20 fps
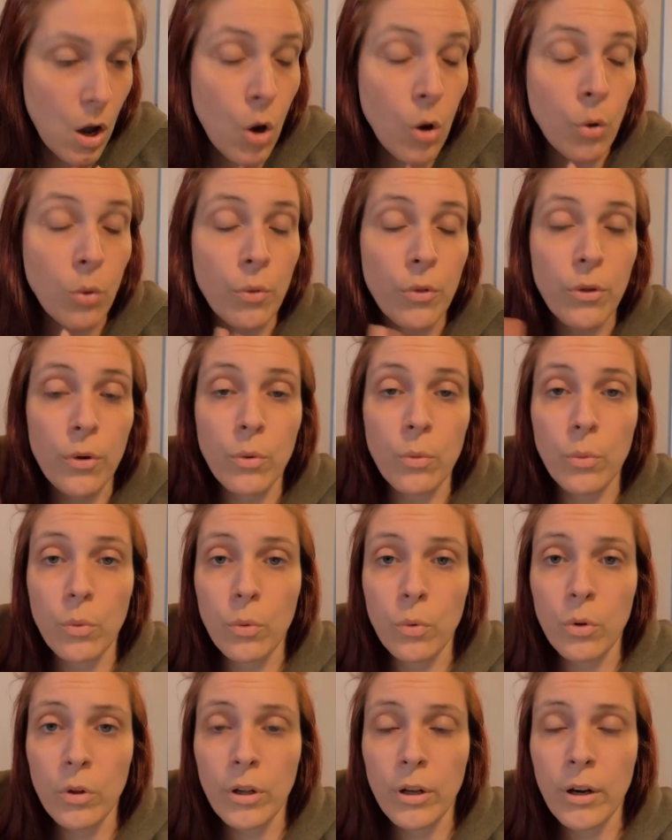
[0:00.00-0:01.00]
Oh, the
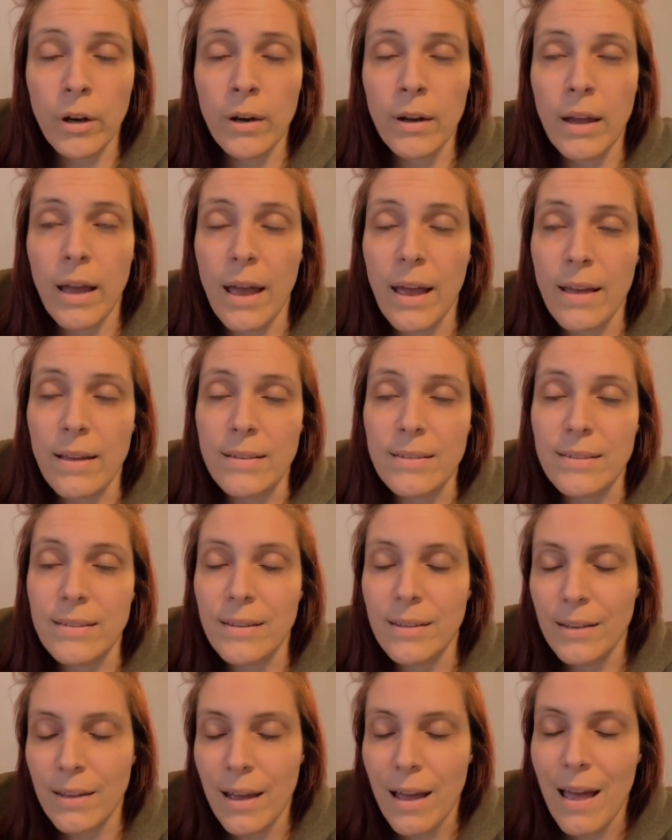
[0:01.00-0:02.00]
ruler
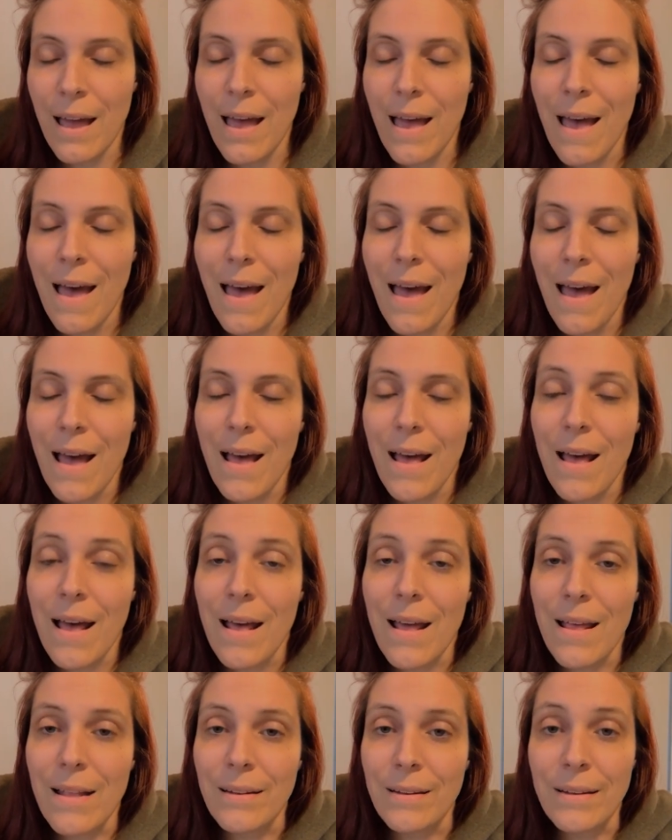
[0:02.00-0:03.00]
is
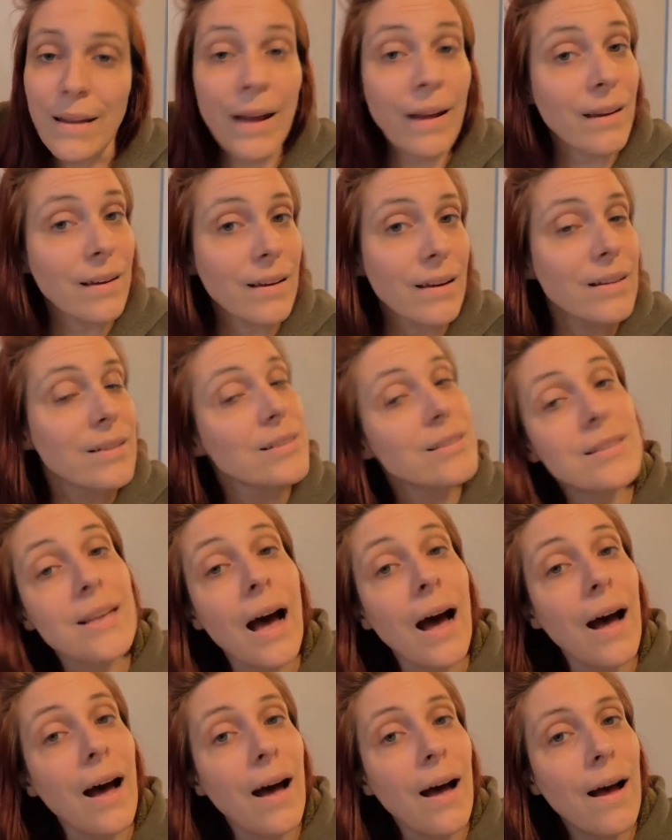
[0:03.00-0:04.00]

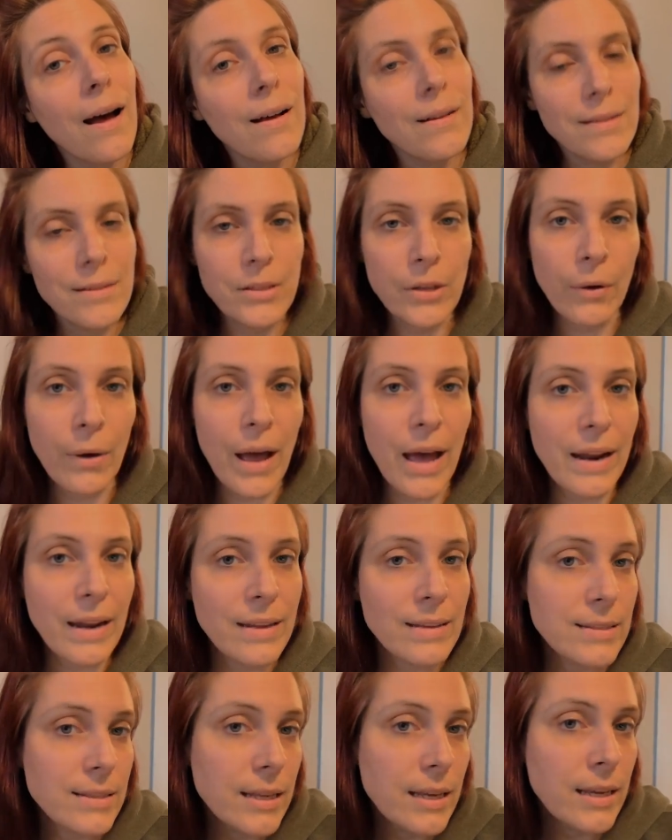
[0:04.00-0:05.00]
Neksa. So
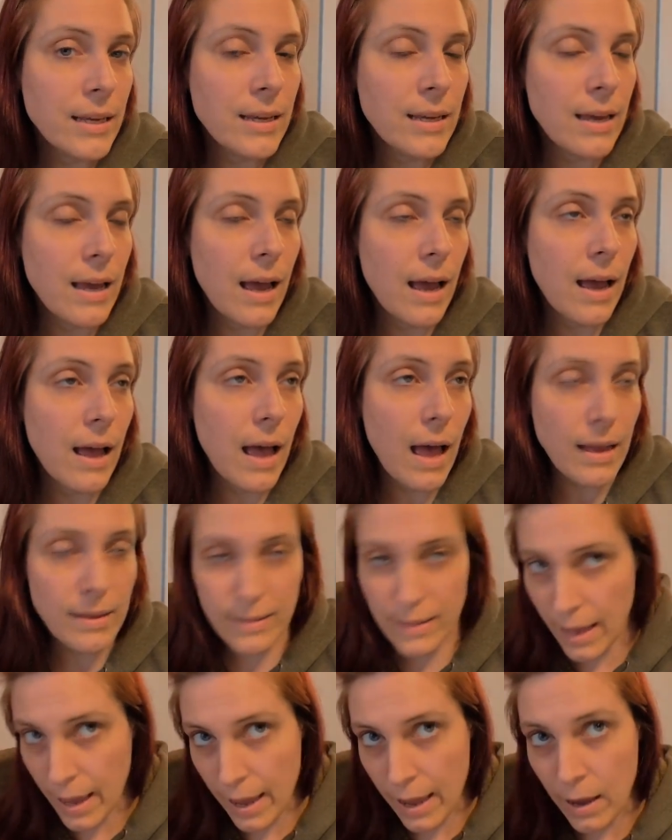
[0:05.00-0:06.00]
Necsa,
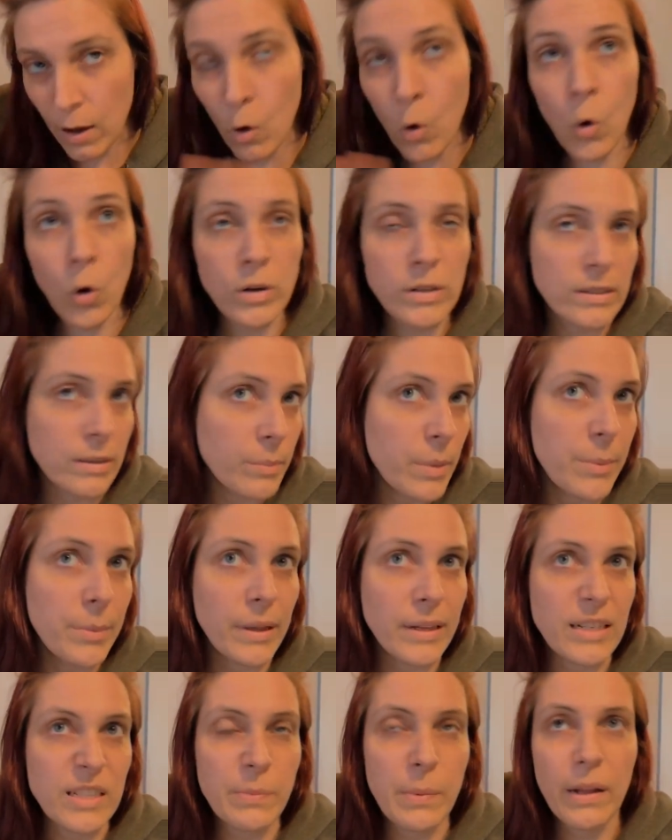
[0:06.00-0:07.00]
or some
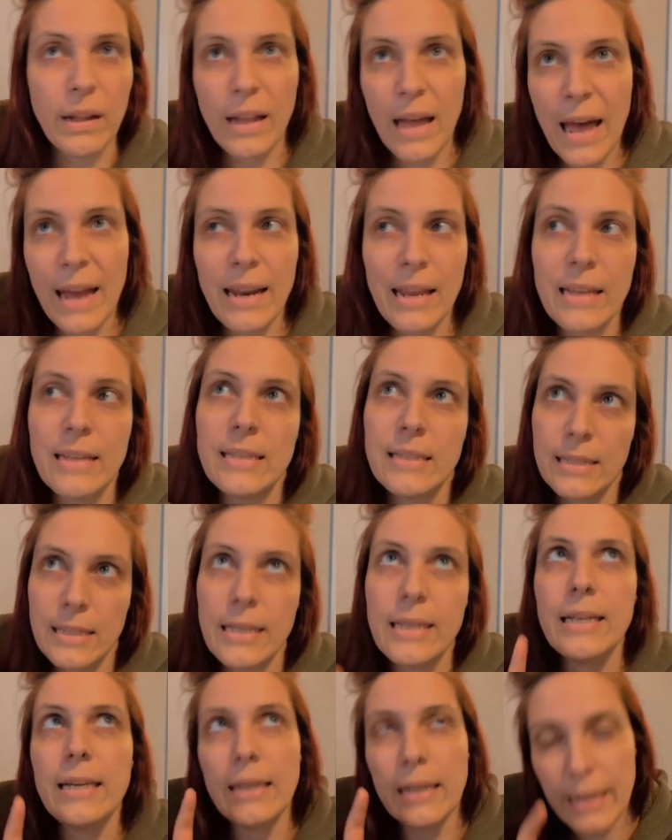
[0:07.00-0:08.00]
people like to spell it
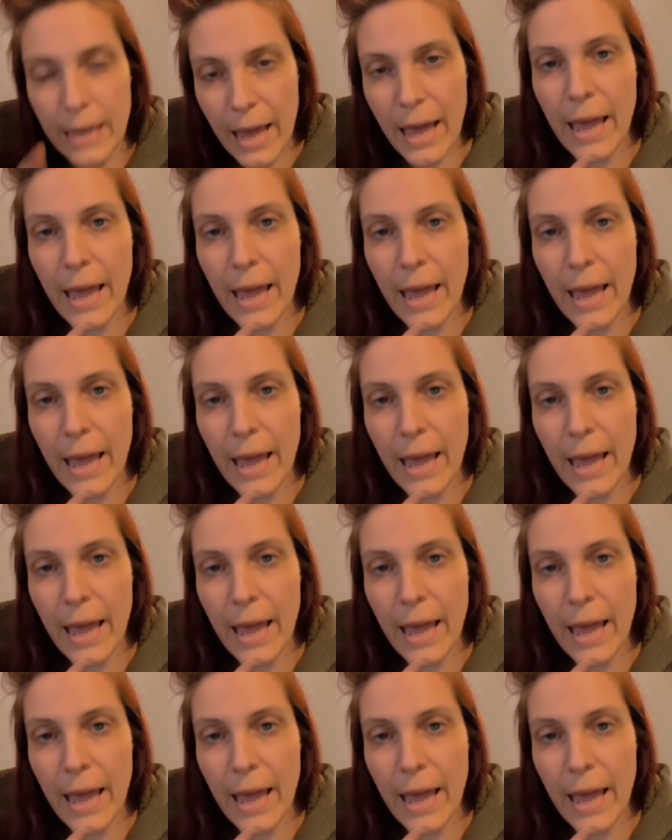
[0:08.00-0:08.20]
Necksa.